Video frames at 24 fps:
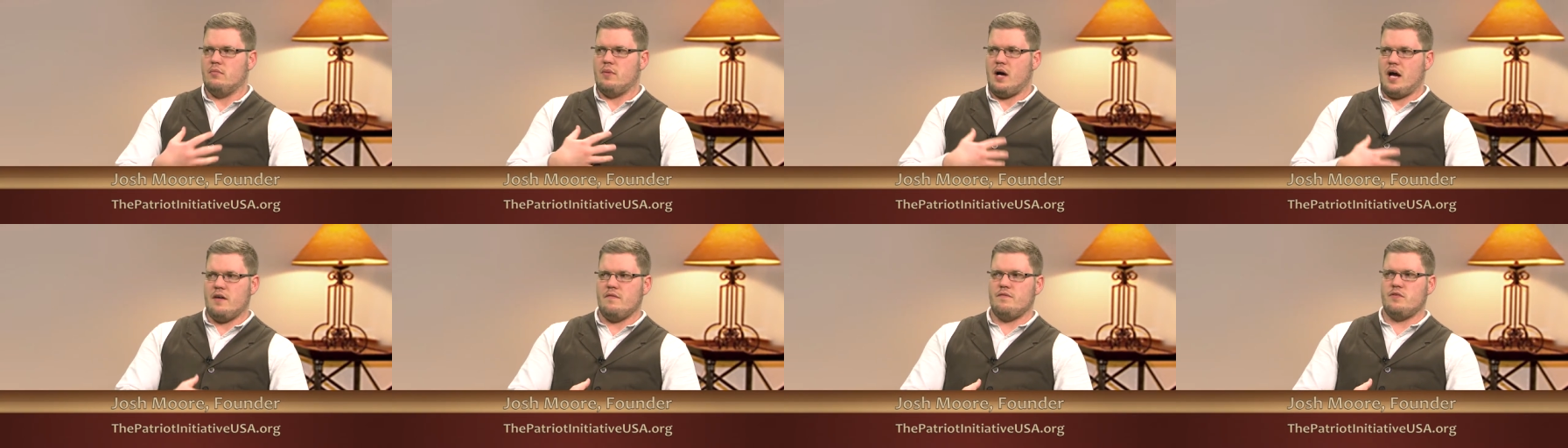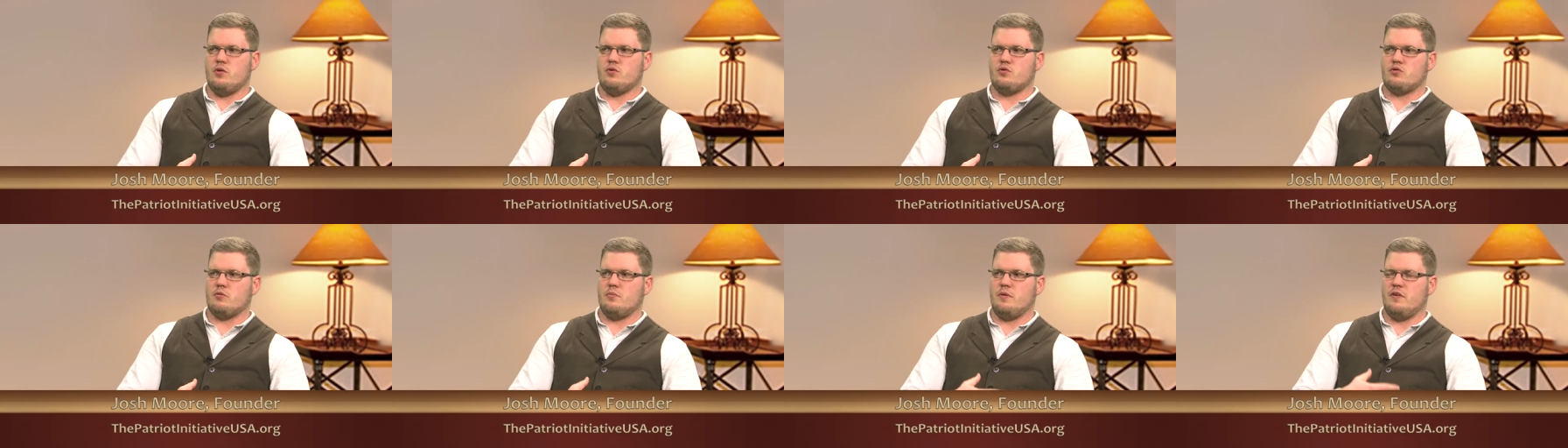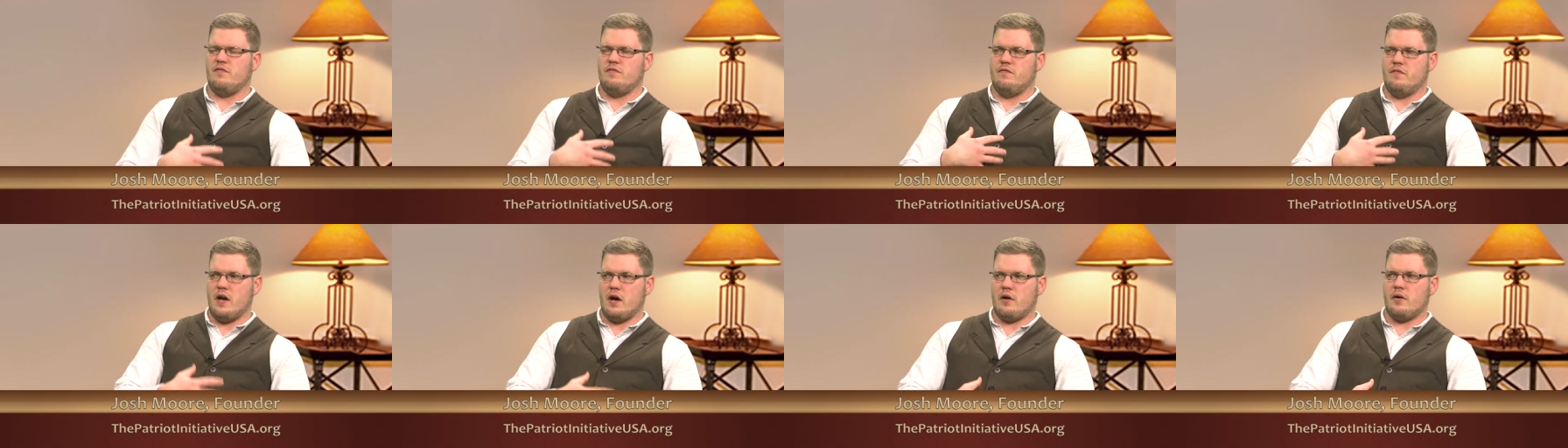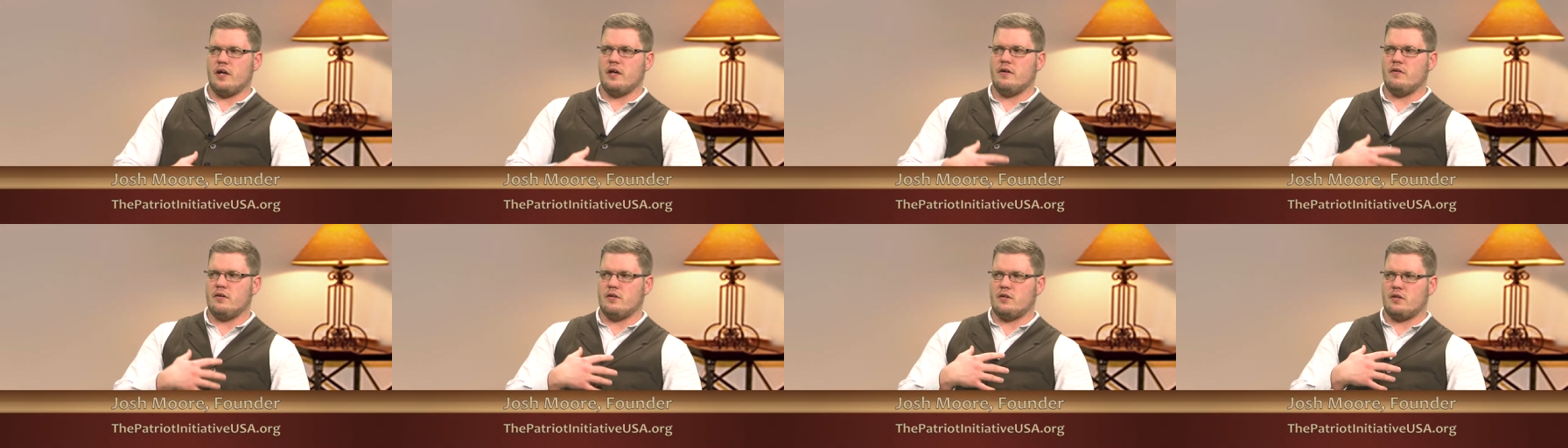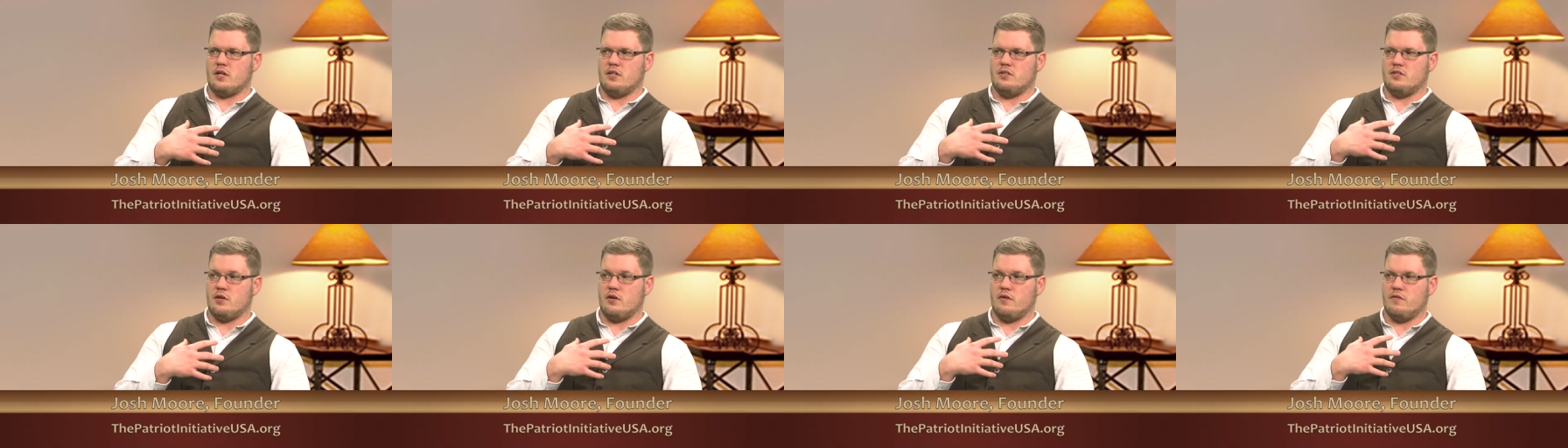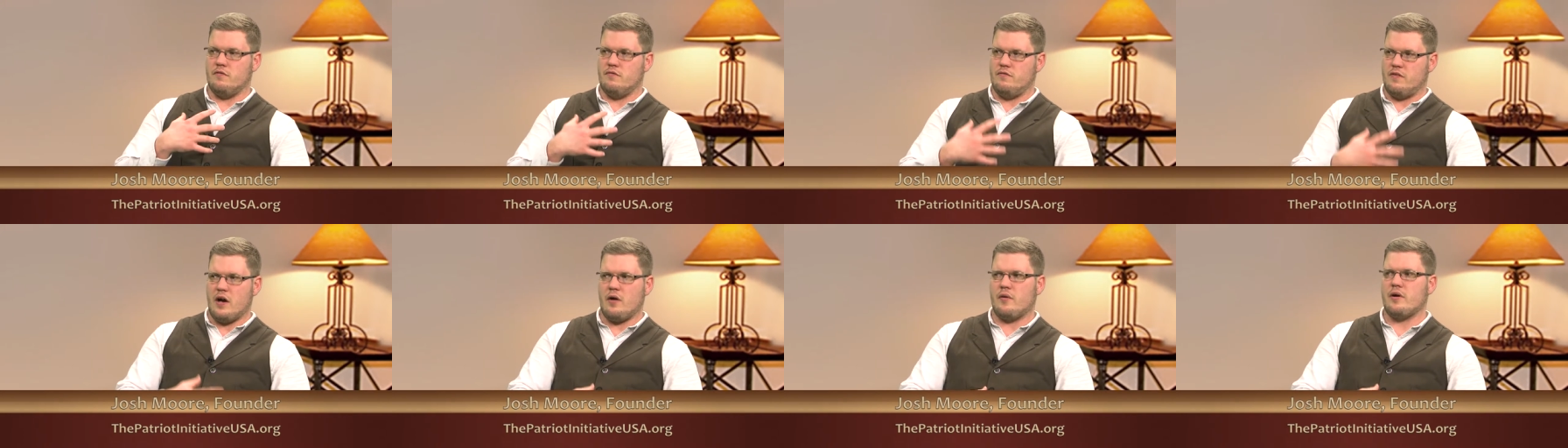my views would be very considered
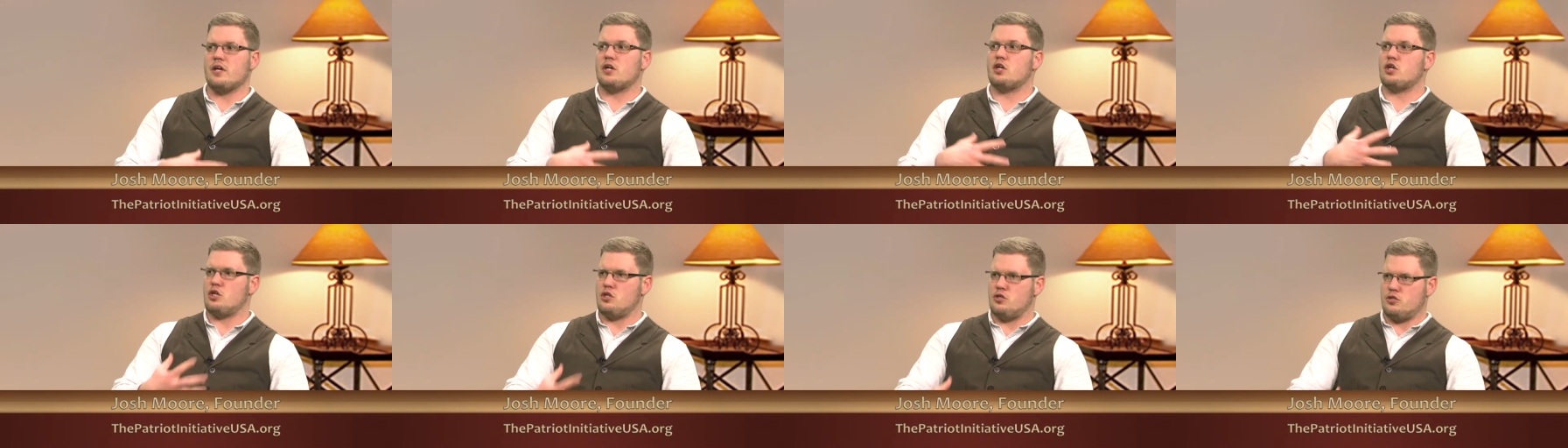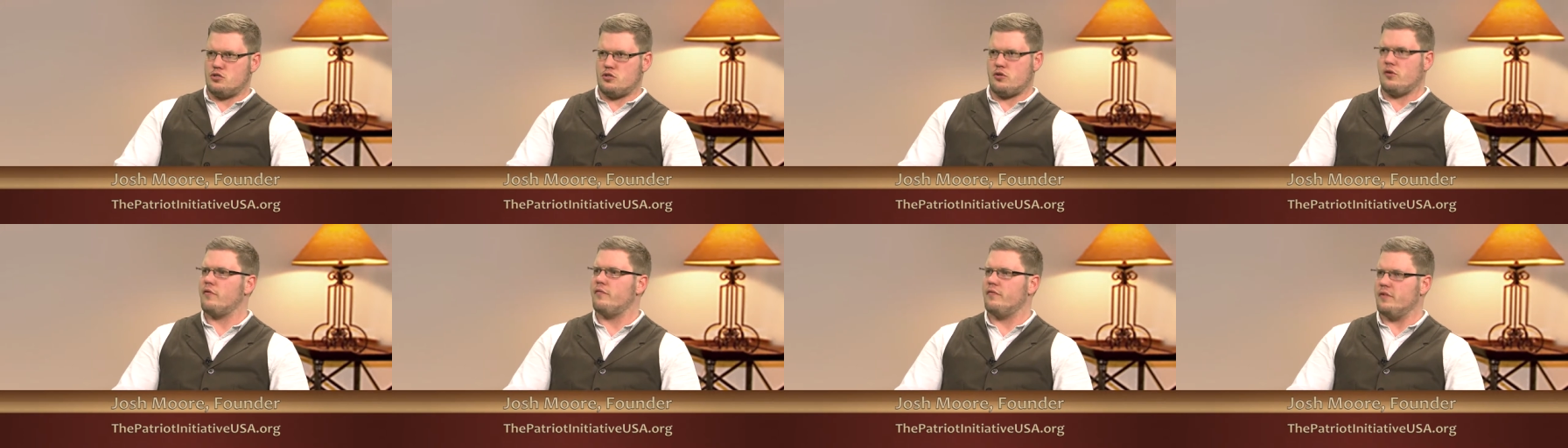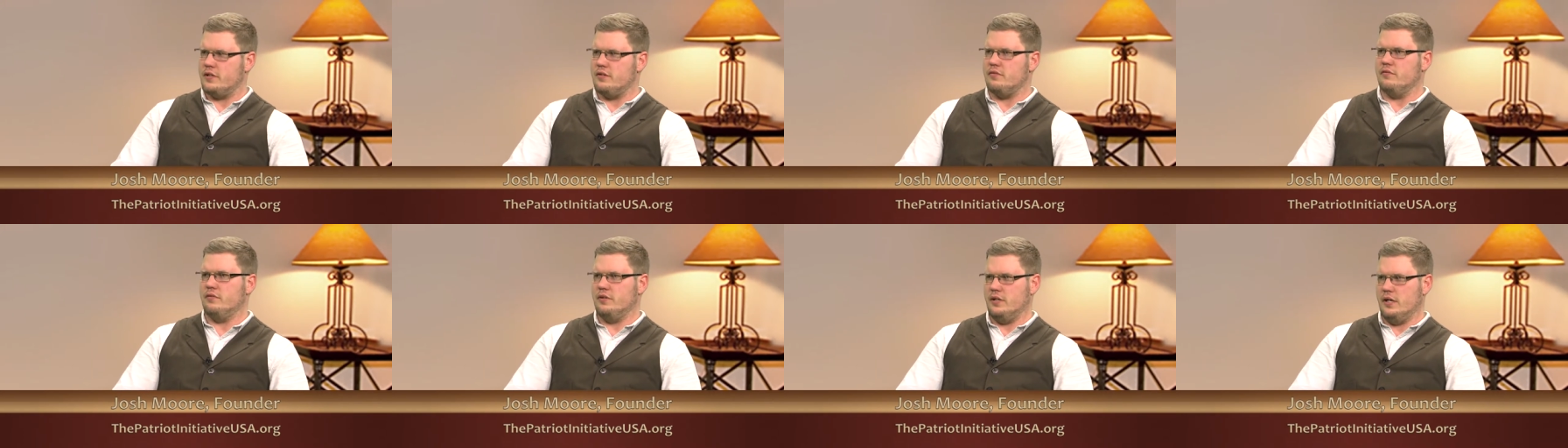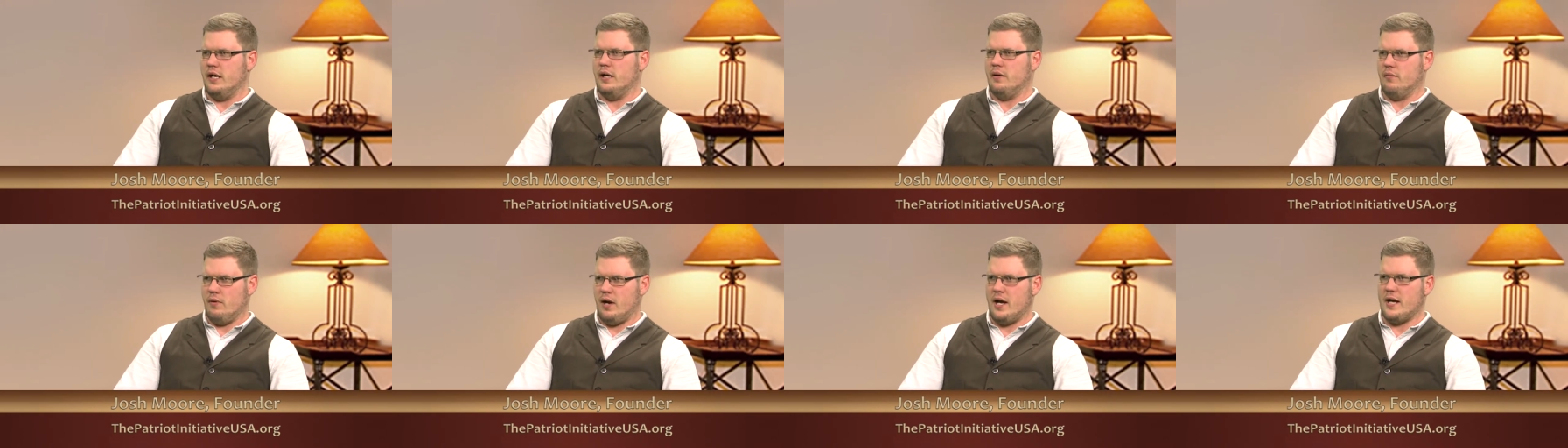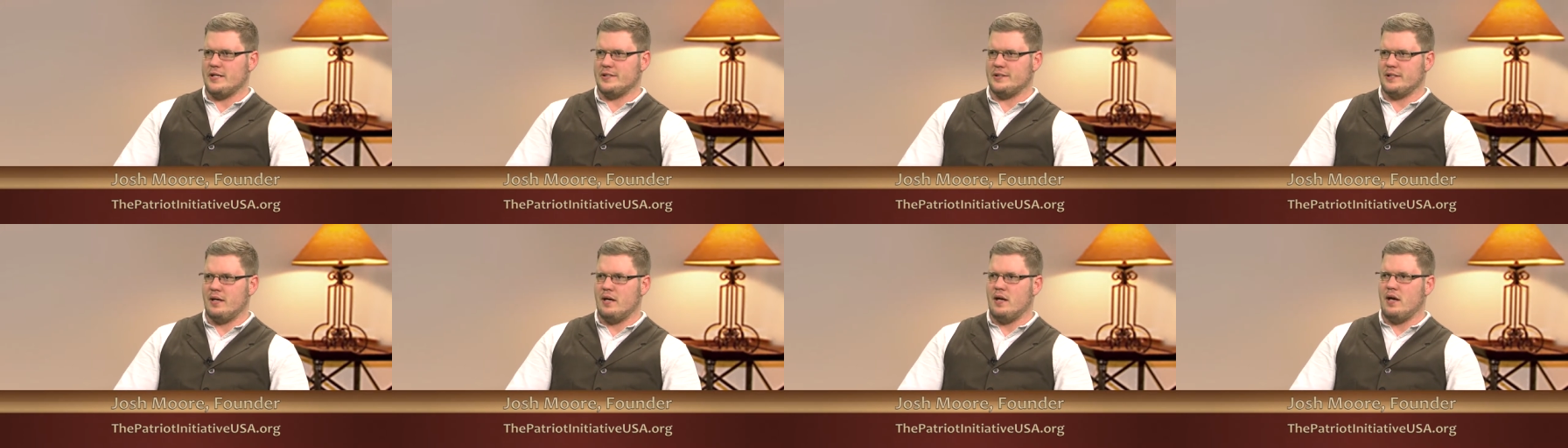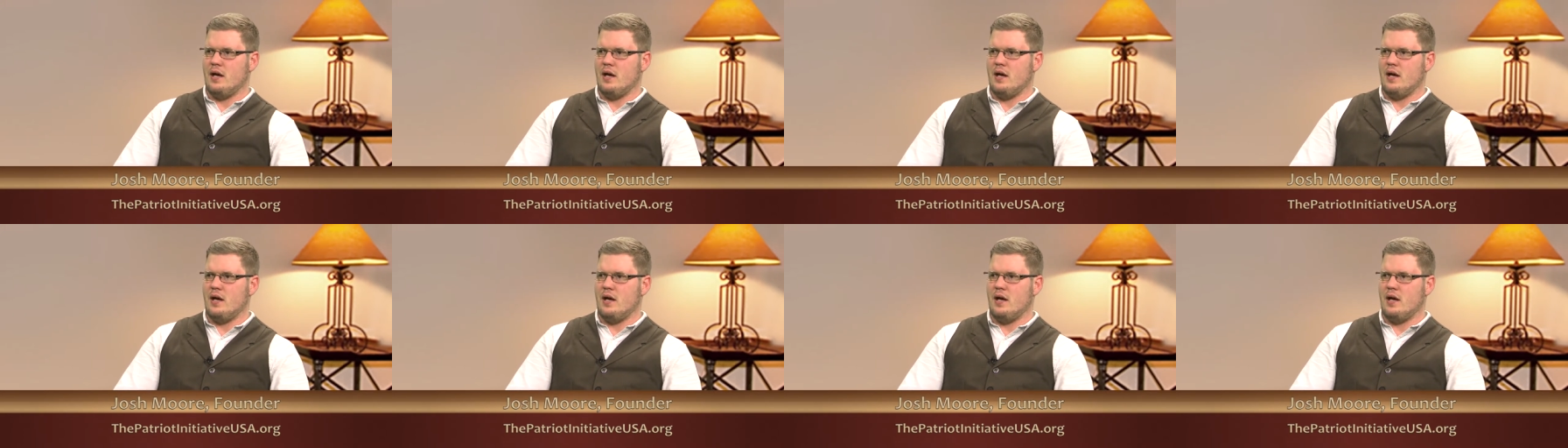very conservative today, right?